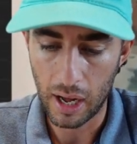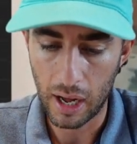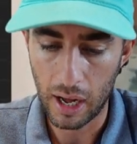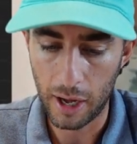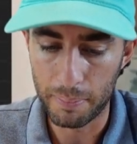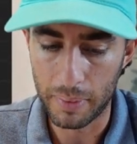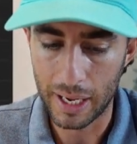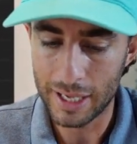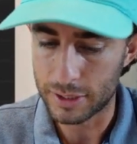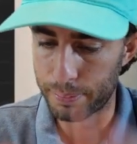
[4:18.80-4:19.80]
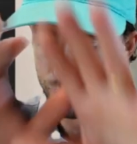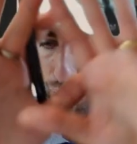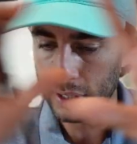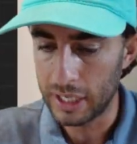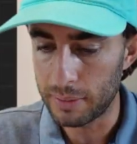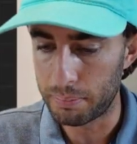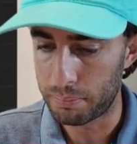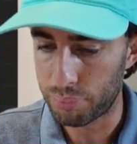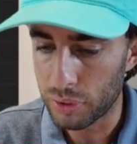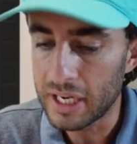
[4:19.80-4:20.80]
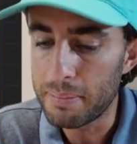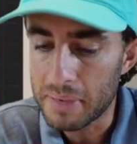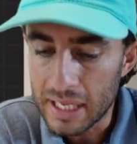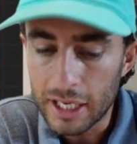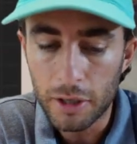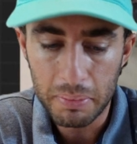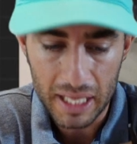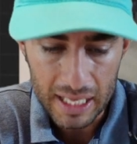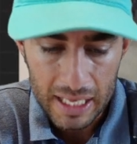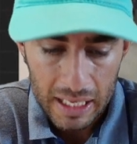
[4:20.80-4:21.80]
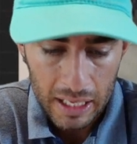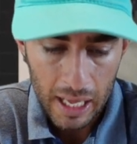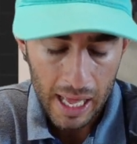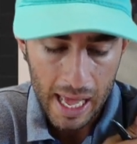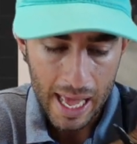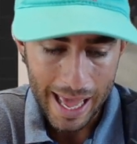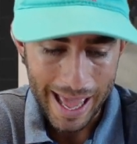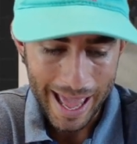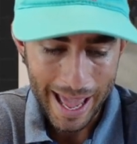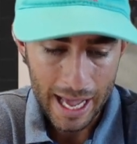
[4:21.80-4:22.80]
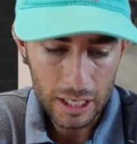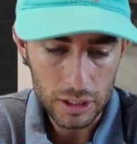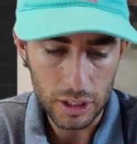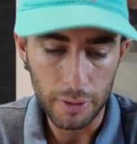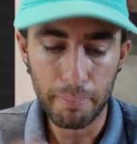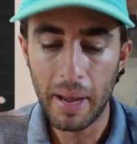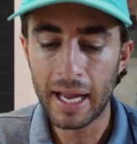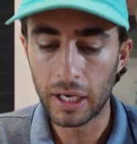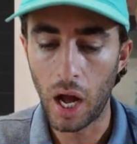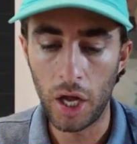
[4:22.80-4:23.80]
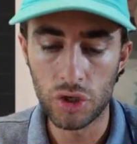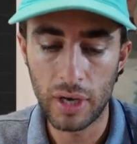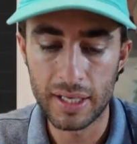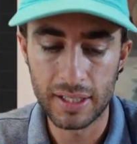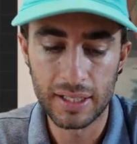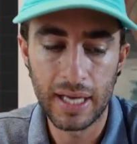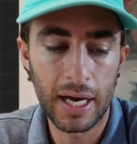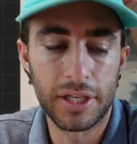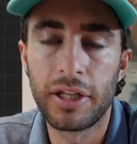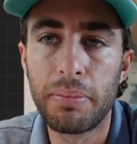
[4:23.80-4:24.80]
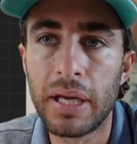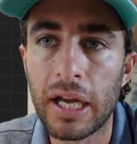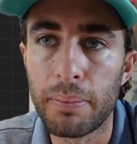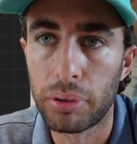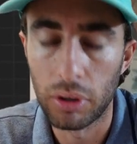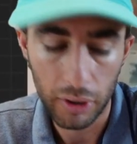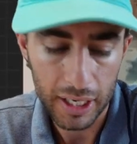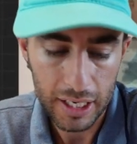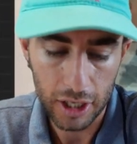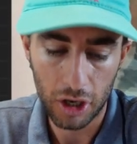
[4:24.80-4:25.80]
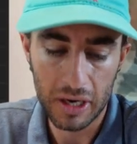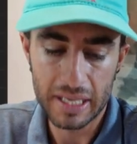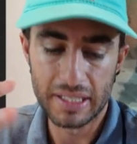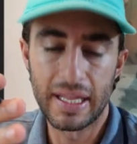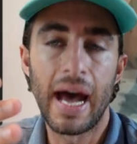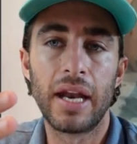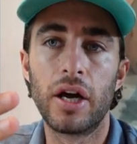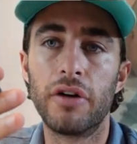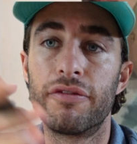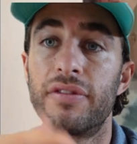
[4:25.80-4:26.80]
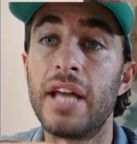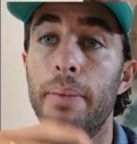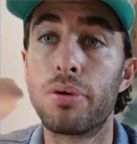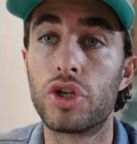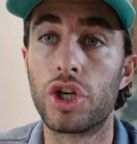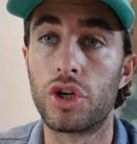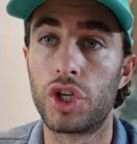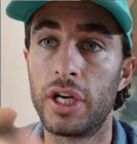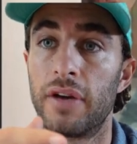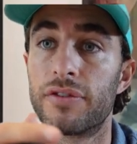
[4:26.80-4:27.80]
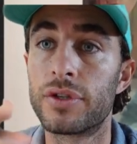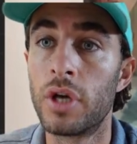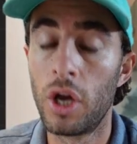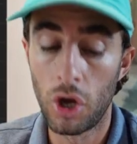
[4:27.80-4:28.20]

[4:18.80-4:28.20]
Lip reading: It's pretty medium key, and the main contrast that's actually being employed here is that of temperature shifts